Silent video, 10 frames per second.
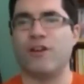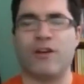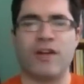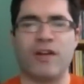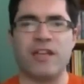
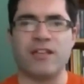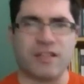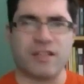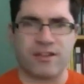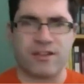
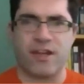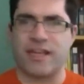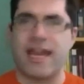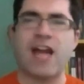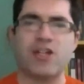It's a
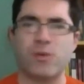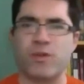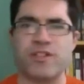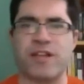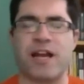
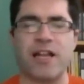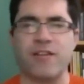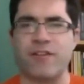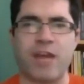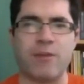casual style of
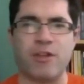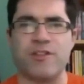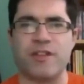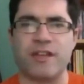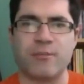game. It
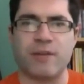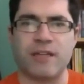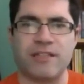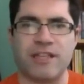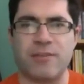looks like it
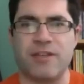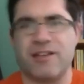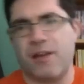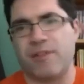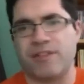might take me a
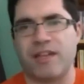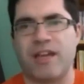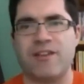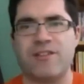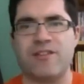couple of
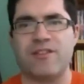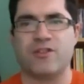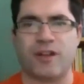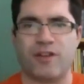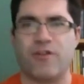days to
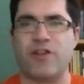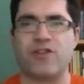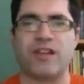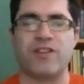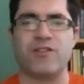try to eventually
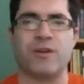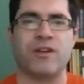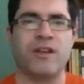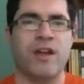get to it.